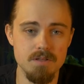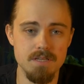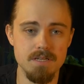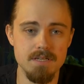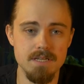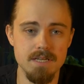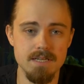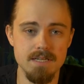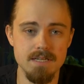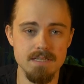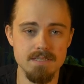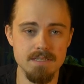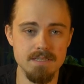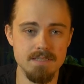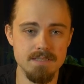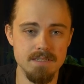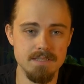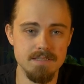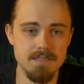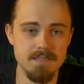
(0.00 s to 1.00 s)
the deity's
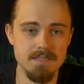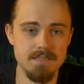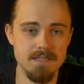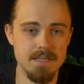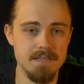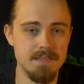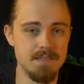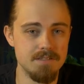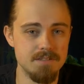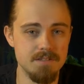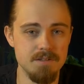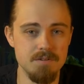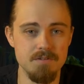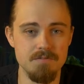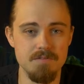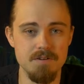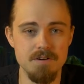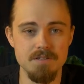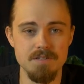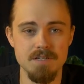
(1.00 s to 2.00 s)
existence in this
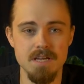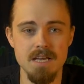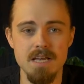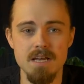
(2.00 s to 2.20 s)
universe,